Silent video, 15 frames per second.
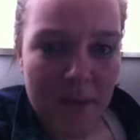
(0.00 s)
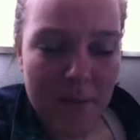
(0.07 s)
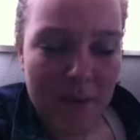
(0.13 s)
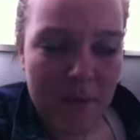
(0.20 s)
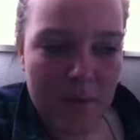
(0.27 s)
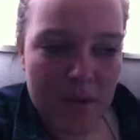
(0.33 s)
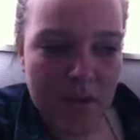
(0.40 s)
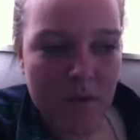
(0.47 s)

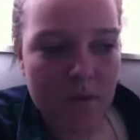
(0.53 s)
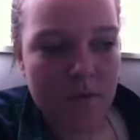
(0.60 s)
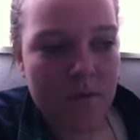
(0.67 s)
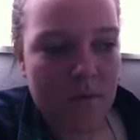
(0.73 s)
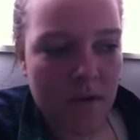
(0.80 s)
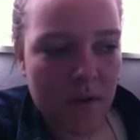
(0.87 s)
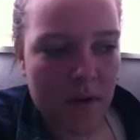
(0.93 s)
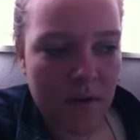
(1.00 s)
But it was
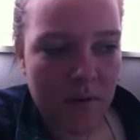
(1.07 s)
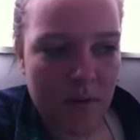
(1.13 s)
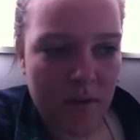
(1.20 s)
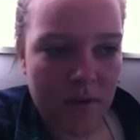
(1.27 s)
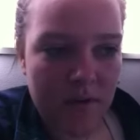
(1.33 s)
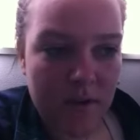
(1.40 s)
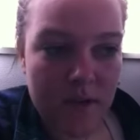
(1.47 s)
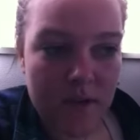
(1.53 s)
closed for, like,
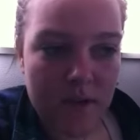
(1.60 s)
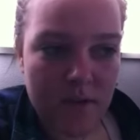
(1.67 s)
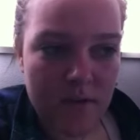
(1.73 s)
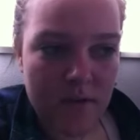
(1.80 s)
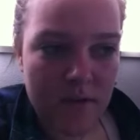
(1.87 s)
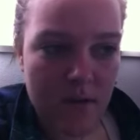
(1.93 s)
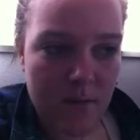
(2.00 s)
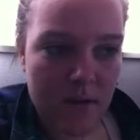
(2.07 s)

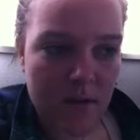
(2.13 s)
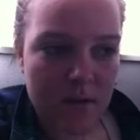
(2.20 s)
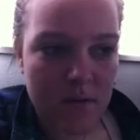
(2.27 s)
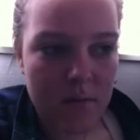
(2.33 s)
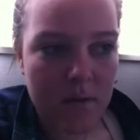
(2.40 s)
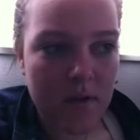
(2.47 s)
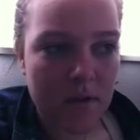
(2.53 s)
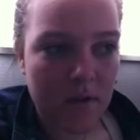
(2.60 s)
renovations or something,
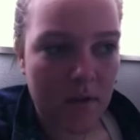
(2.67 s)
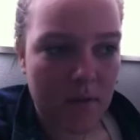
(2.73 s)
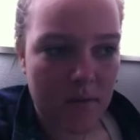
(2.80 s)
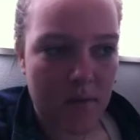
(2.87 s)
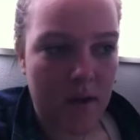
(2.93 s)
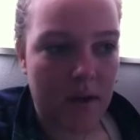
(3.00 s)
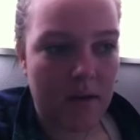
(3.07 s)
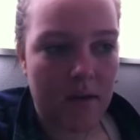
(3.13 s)
so we couldn't go
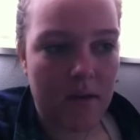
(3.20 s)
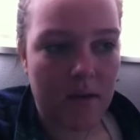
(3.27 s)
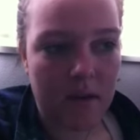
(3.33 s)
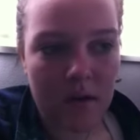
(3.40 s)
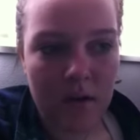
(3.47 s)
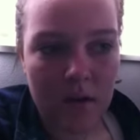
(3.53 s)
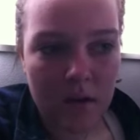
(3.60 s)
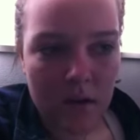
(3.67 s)
on that. And
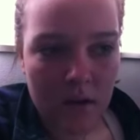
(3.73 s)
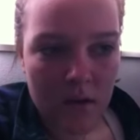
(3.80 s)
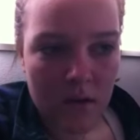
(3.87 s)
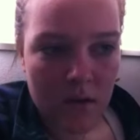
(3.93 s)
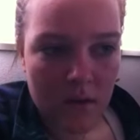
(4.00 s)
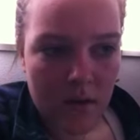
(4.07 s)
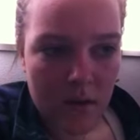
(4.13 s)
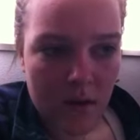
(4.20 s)
then
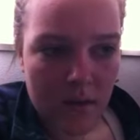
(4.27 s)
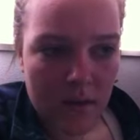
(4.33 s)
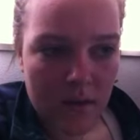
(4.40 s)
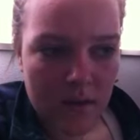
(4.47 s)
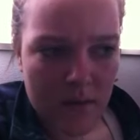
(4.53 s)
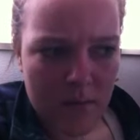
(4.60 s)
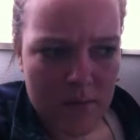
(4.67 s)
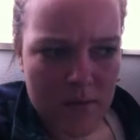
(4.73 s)
I
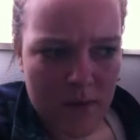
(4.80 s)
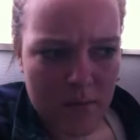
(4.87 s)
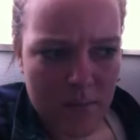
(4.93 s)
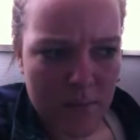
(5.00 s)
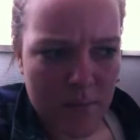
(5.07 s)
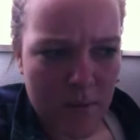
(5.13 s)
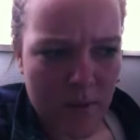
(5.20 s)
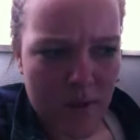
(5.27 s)
think that was, like,
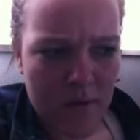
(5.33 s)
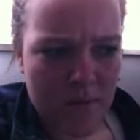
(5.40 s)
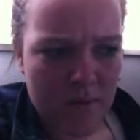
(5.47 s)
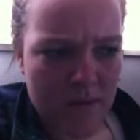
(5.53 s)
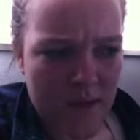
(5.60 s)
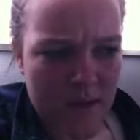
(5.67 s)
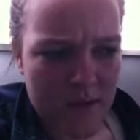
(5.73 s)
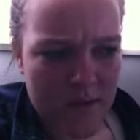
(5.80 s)

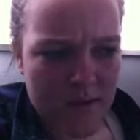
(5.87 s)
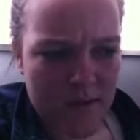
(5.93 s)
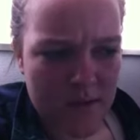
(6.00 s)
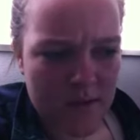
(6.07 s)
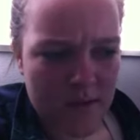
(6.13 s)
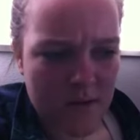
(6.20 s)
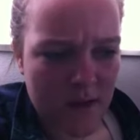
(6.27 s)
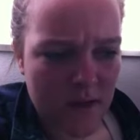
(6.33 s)

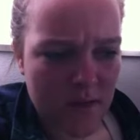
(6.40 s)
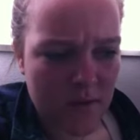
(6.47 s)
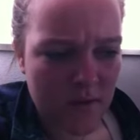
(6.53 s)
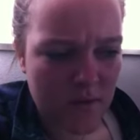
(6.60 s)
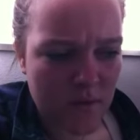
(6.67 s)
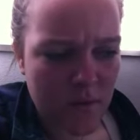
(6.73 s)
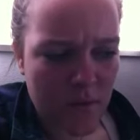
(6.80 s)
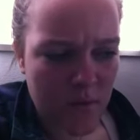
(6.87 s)
Pocahontas kind
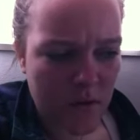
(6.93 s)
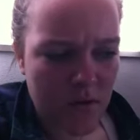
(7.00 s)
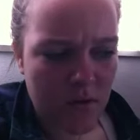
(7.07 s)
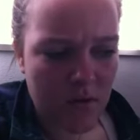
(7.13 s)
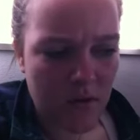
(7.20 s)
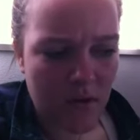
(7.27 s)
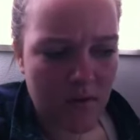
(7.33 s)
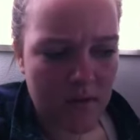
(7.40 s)
of
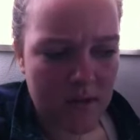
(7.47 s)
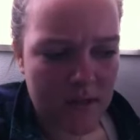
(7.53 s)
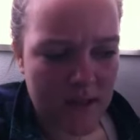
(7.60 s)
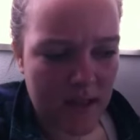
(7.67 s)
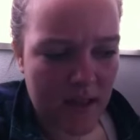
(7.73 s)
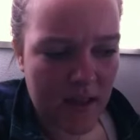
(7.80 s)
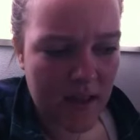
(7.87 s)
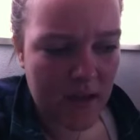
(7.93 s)
corner of
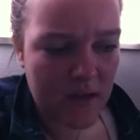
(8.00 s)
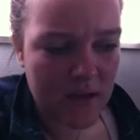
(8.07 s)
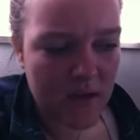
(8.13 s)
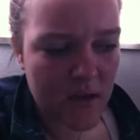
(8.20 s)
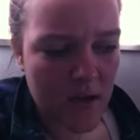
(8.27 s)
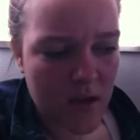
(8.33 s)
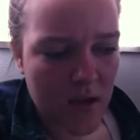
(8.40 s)
Disneyland.